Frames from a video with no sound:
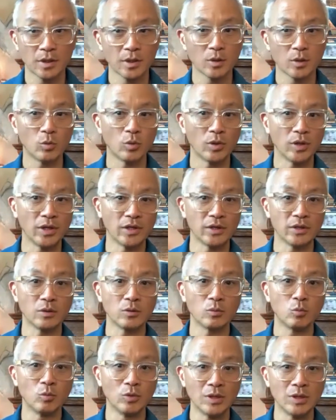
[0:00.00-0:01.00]
when
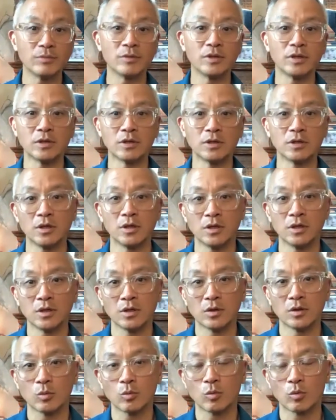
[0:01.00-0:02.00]
women
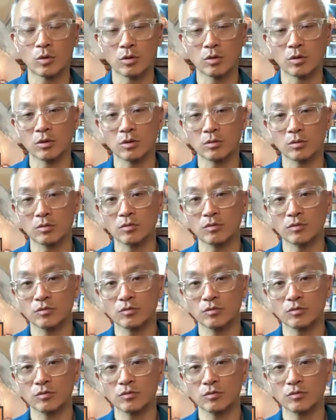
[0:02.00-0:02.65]
were